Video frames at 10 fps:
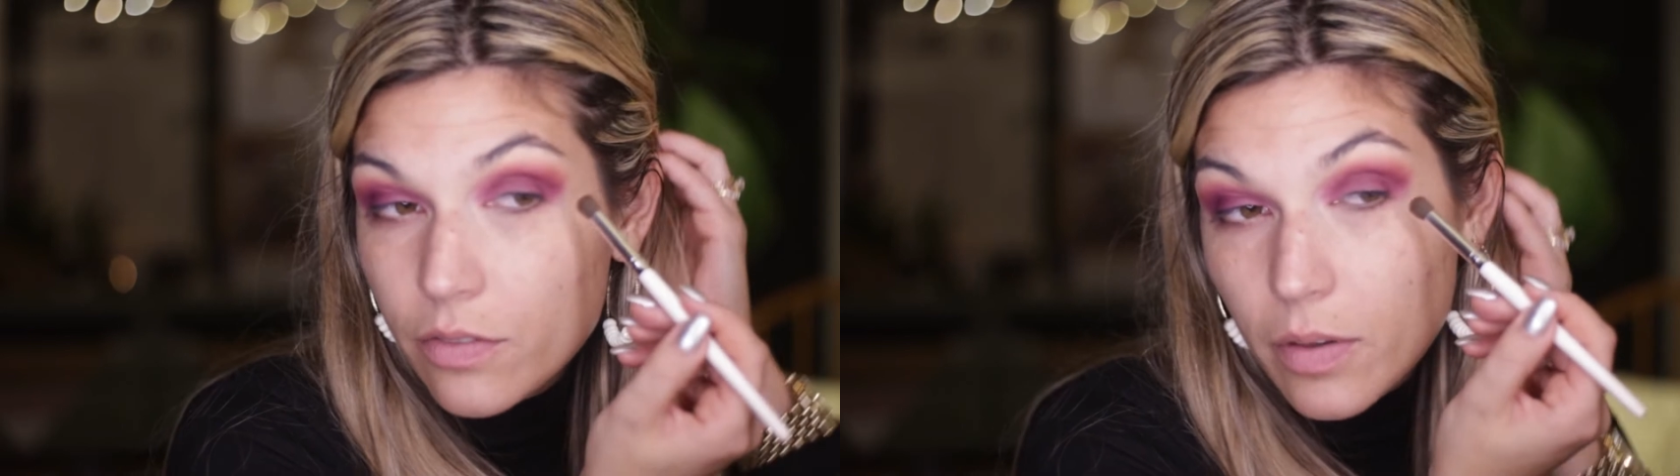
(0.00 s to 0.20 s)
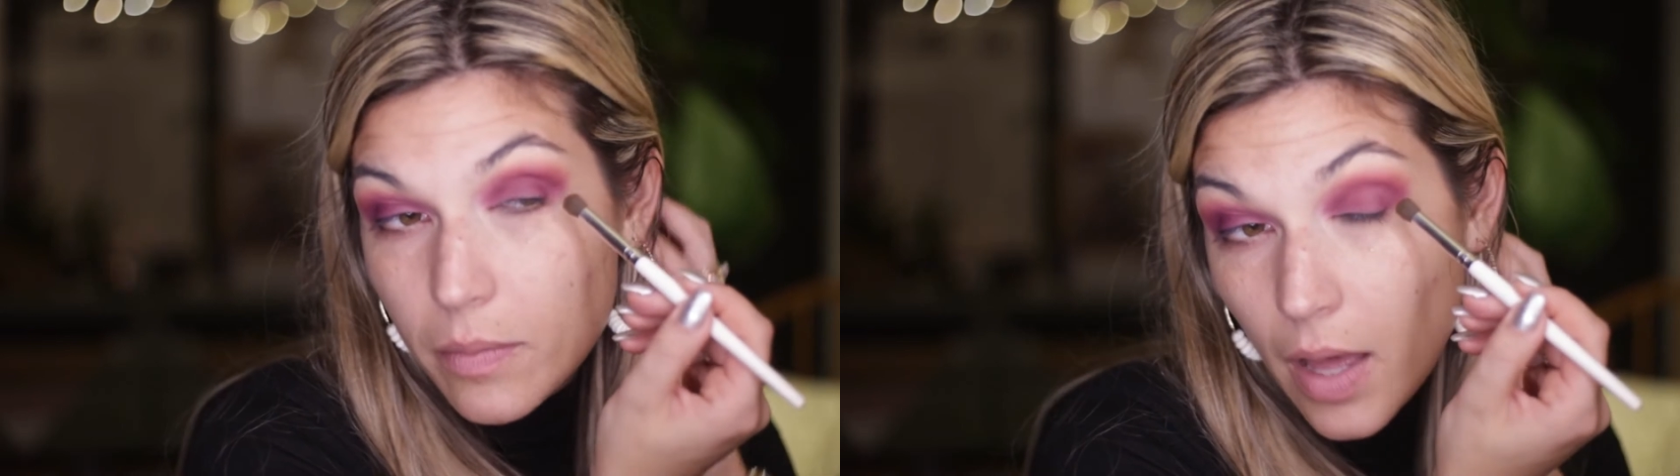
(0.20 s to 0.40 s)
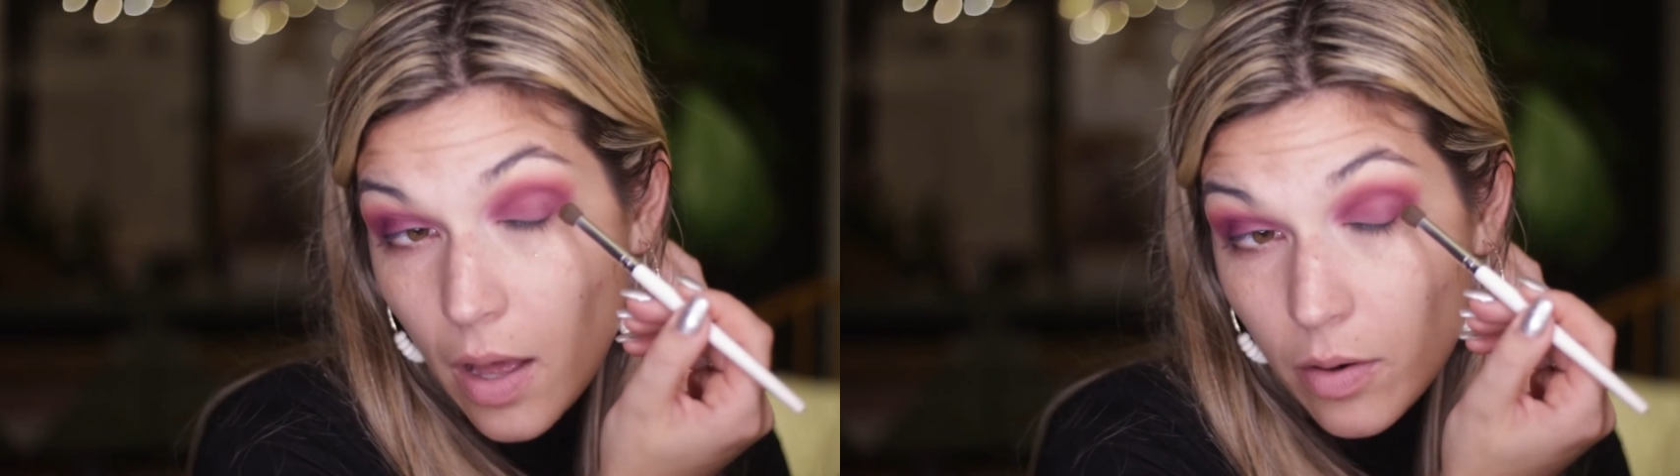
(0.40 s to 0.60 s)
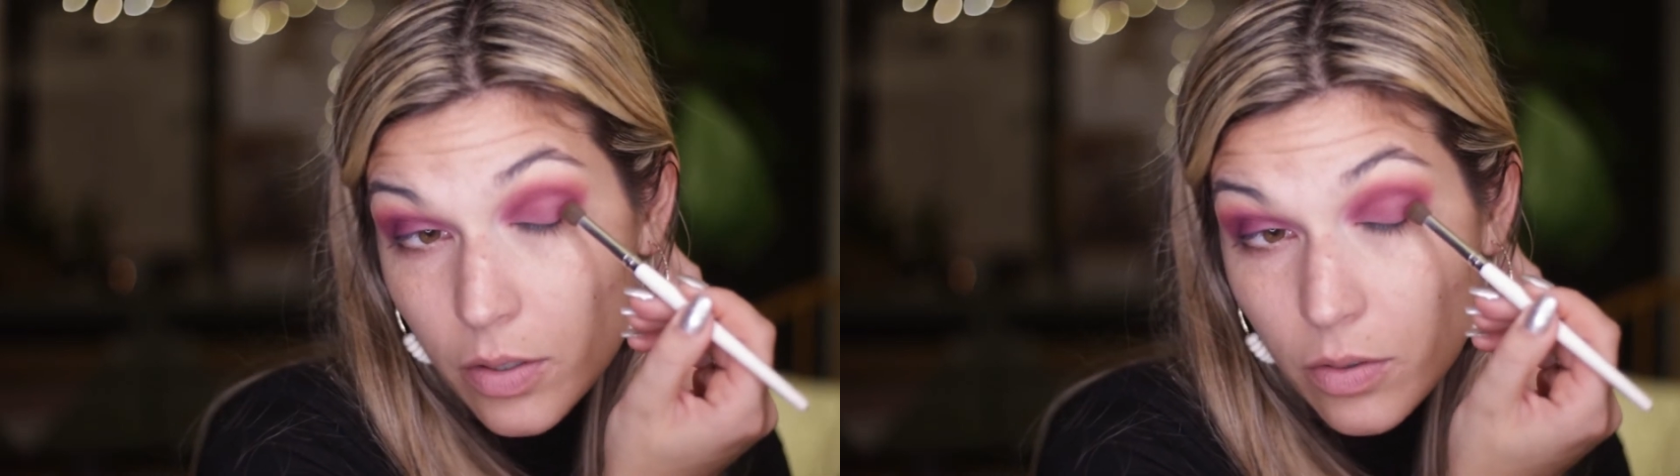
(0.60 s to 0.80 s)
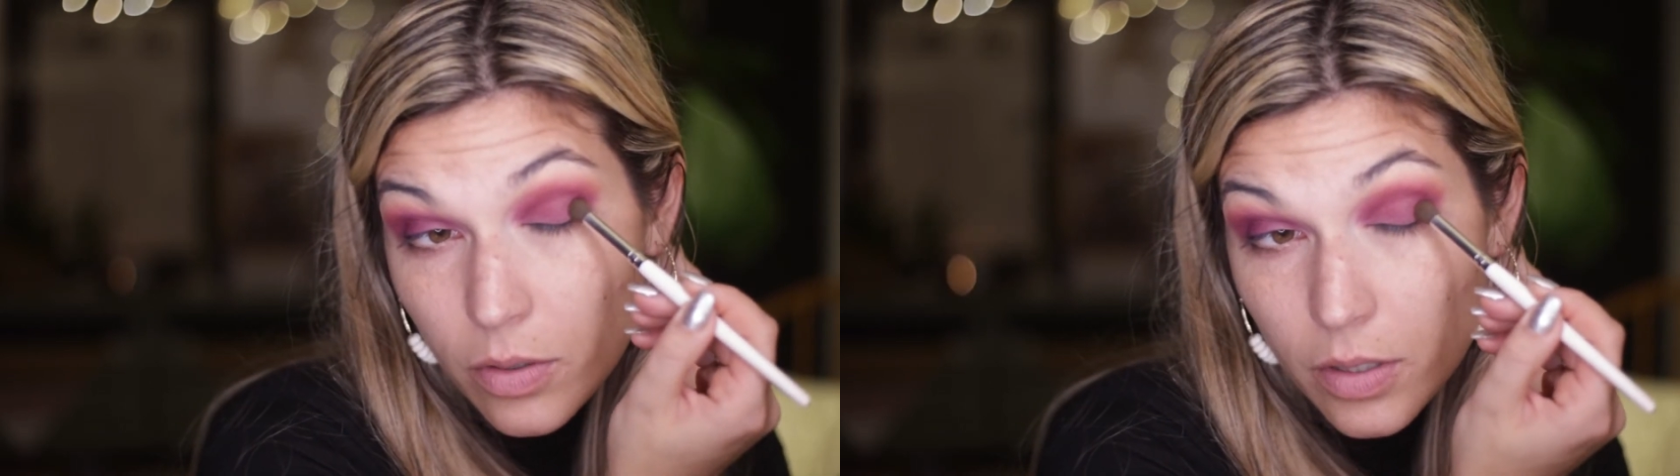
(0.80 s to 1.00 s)
from the outer
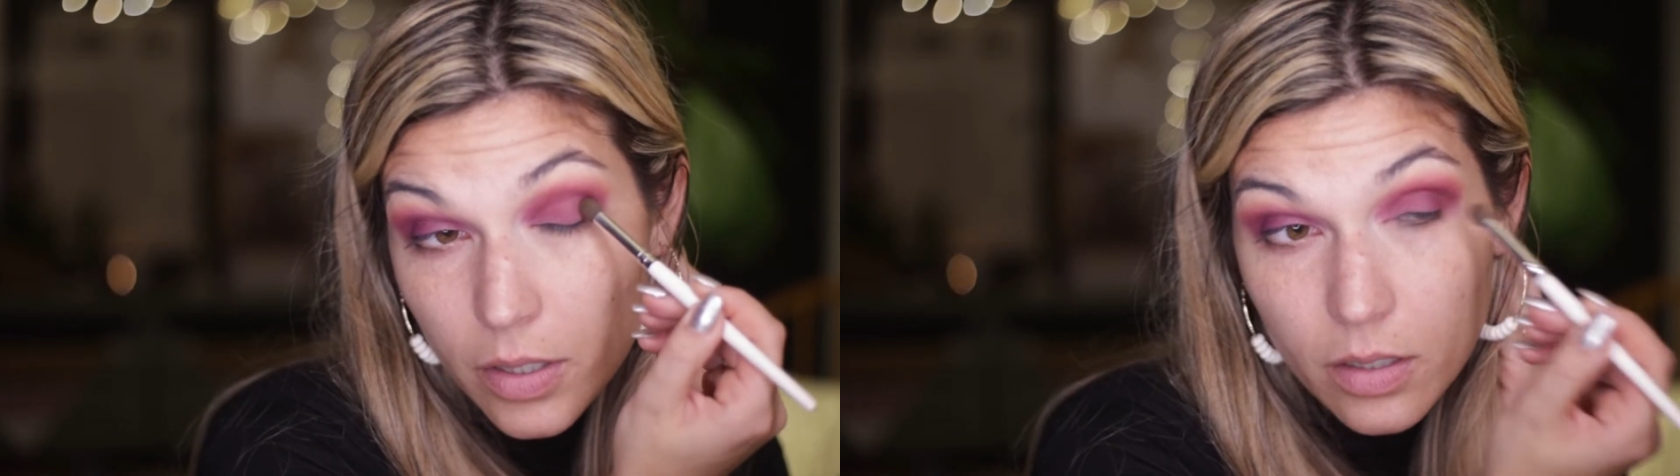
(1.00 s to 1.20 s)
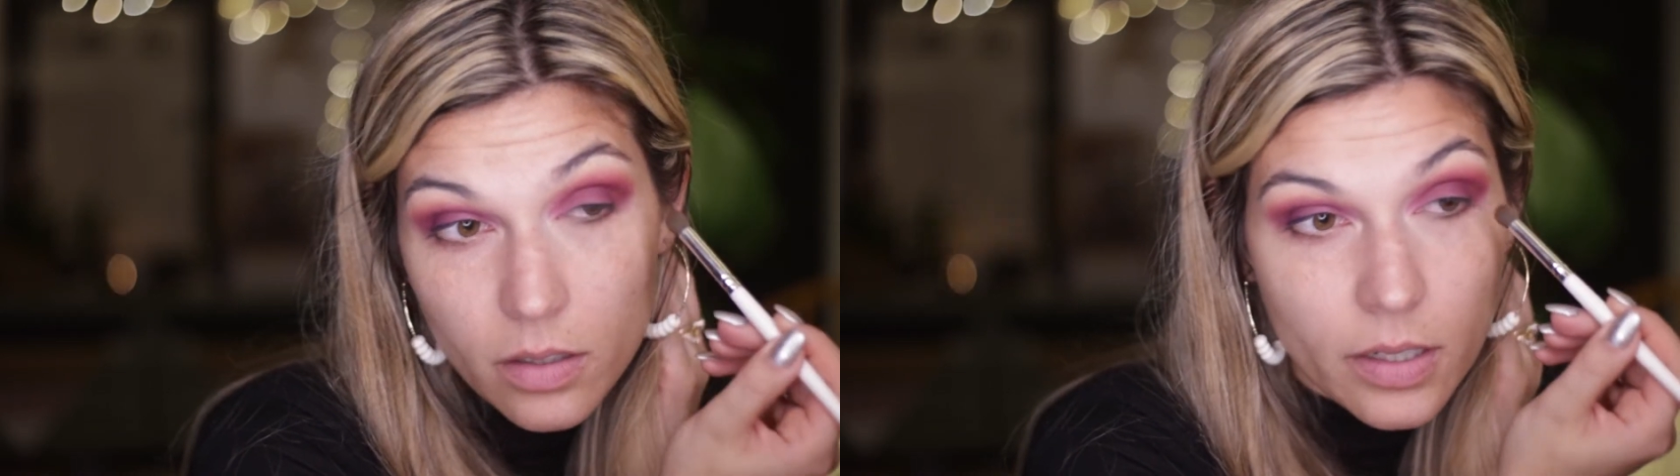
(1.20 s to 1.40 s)
corner,